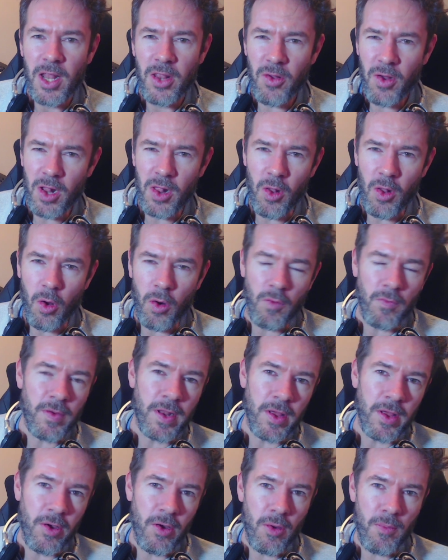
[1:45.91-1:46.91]
Not a long
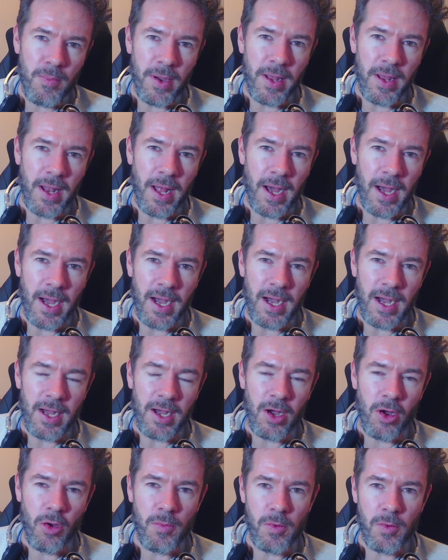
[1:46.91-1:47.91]
video, but
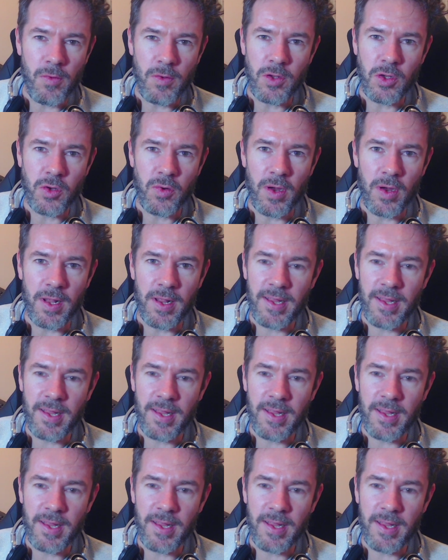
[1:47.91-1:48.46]
I hope you enjoy it.